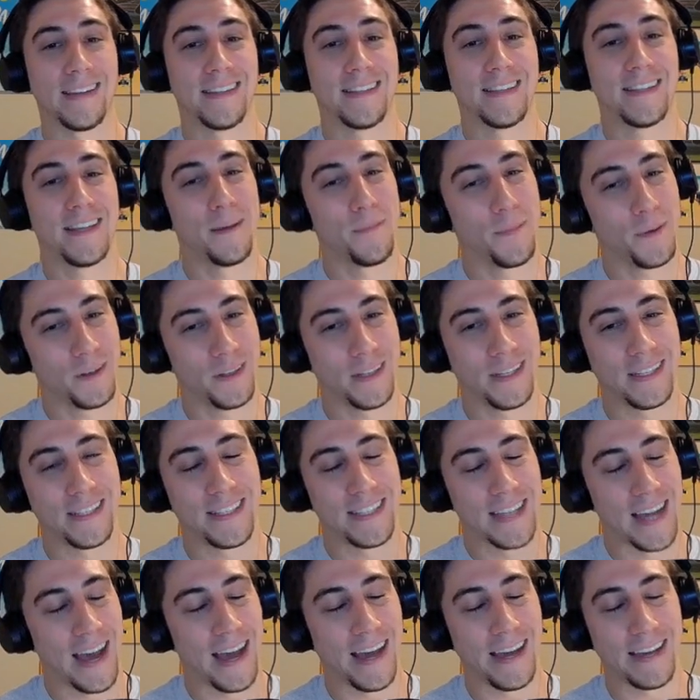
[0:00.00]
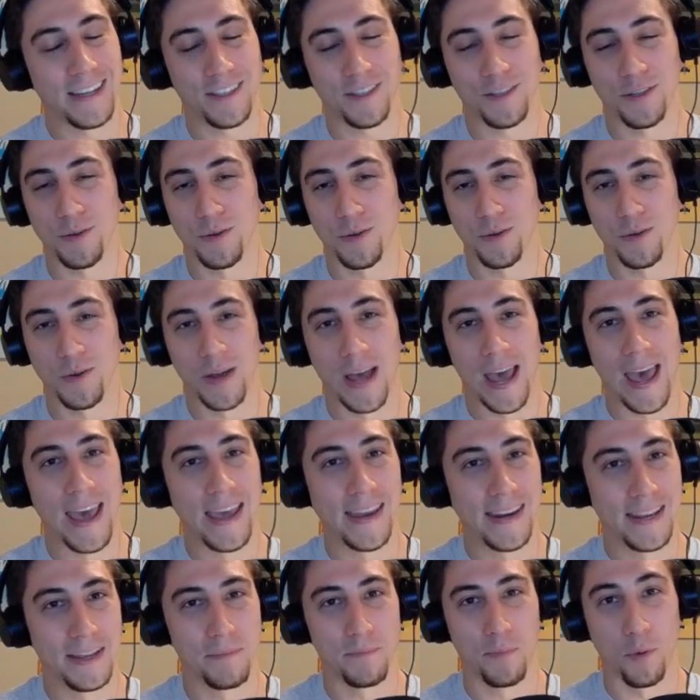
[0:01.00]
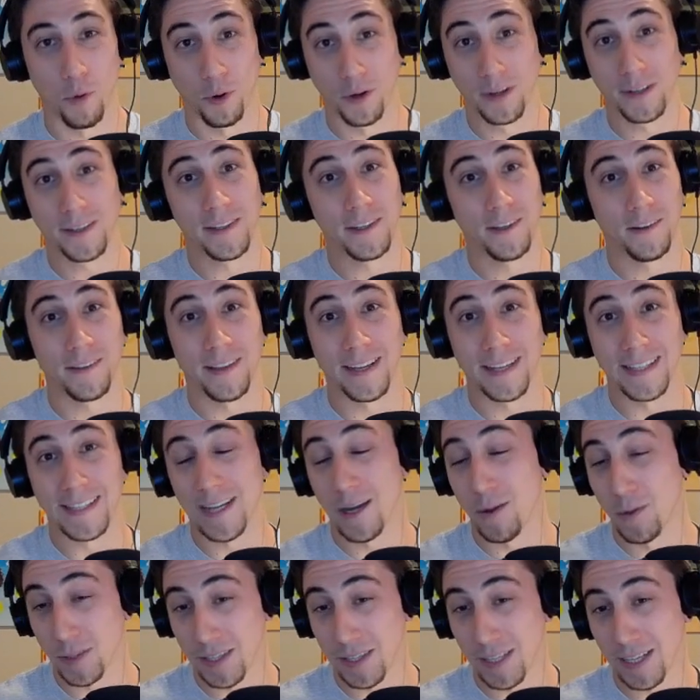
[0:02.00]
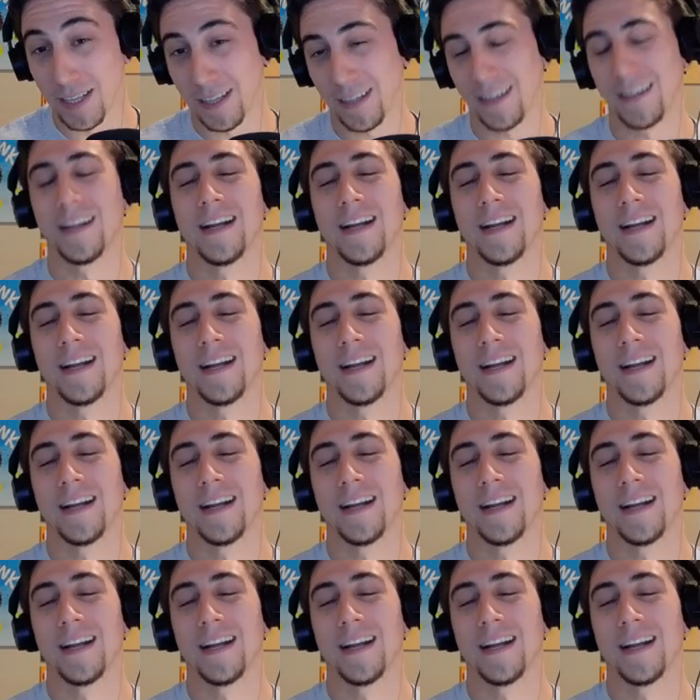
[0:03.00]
typically die to any board clear that's out there,